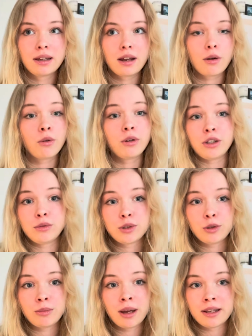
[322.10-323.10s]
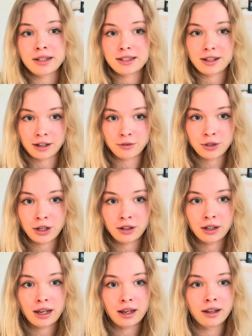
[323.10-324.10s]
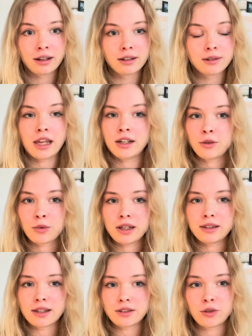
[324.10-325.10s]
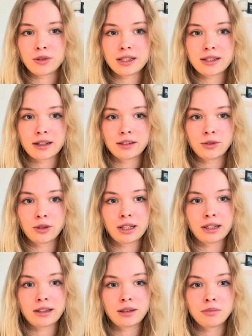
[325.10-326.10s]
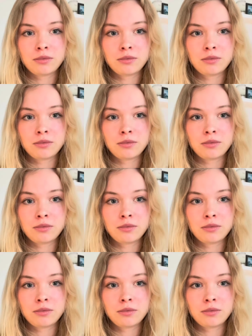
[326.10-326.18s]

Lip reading: or YouTube, as I've done, and any way that you decide to like